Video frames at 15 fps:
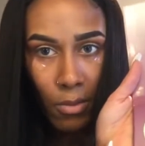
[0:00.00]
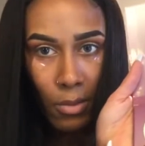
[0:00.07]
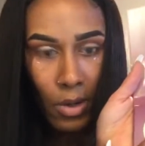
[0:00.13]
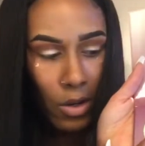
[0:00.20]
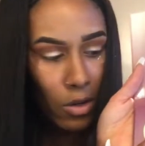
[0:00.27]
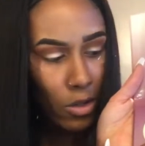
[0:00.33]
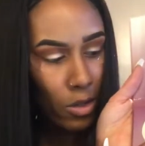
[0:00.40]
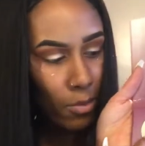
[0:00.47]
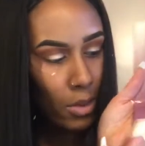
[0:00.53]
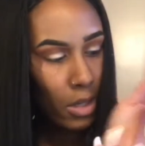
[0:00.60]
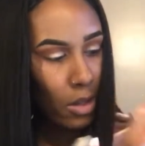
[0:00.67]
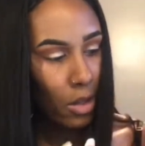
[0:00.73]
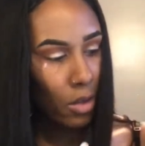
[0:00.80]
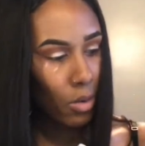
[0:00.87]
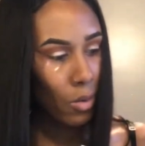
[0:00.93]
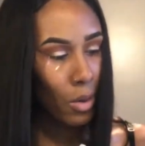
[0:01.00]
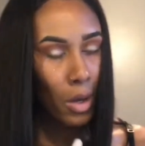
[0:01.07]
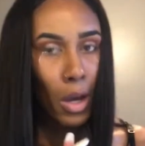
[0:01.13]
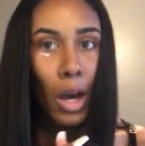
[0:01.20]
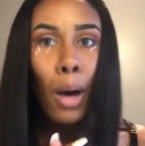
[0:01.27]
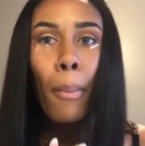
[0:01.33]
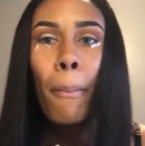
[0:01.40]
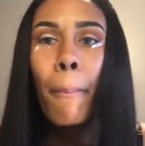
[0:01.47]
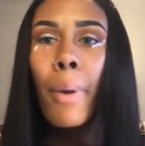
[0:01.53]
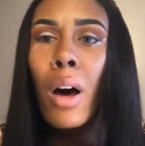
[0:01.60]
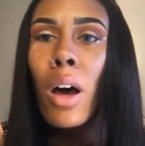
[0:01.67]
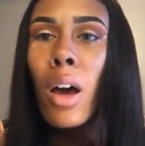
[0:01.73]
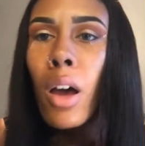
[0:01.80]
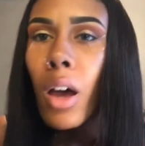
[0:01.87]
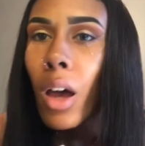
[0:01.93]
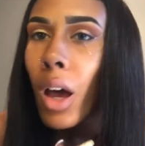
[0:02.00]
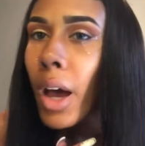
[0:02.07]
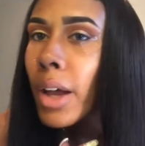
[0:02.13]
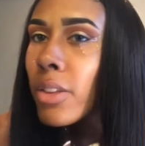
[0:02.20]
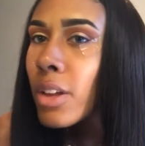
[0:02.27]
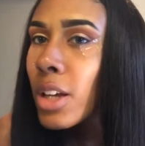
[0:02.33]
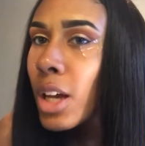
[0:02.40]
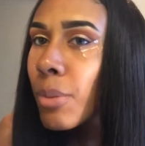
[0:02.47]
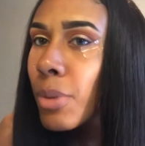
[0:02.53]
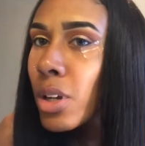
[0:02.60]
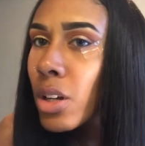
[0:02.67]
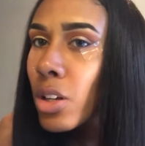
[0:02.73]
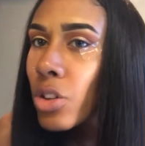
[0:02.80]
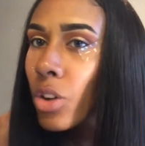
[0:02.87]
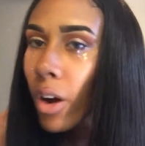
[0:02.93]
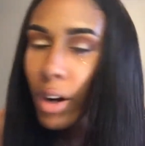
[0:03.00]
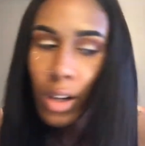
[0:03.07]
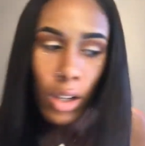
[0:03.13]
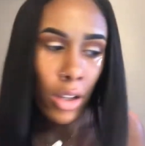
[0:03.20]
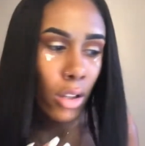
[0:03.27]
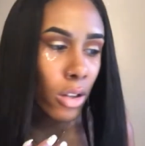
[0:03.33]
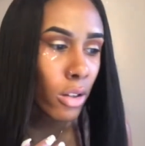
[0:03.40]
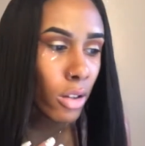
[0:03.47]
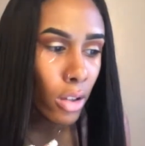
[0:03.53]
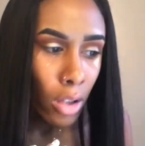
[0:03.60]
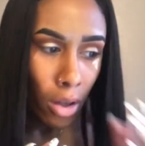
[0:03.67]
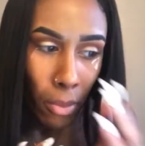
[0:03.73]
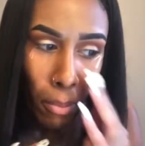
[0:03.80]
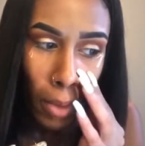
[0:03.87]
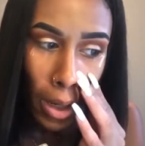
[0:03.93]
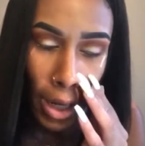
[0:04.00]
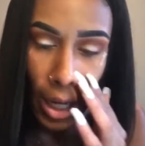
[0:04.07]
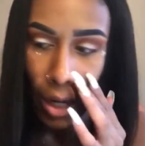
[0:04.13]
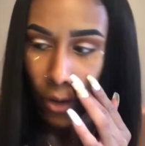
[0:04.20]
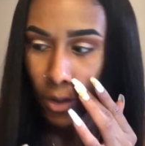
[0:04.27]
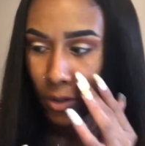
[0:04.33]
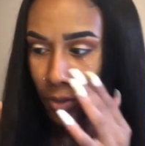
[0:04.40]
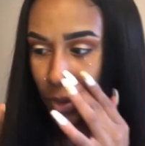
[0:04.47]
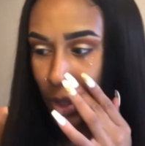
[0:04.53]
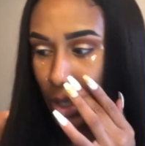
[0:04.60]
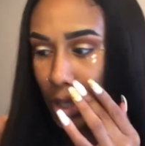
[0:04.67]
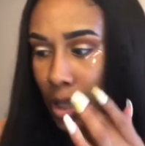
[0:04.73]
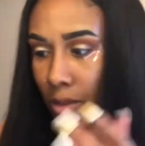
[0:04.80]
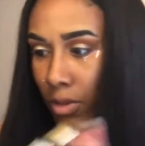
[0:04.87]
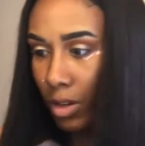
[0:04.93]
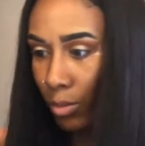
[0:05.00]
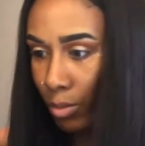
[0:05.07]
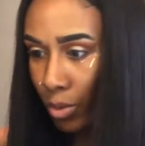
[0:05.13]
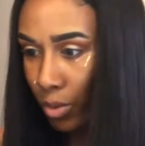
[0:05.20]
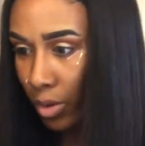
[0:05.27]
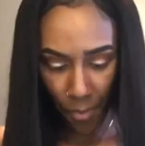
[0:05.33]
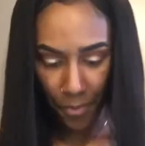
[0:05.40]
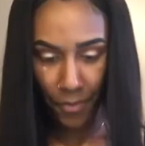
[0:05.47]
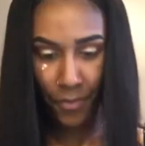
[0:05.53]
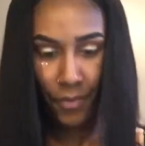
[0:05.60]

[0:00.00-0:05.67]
marshmallow, but I think I'm gonna darken my outer V even more.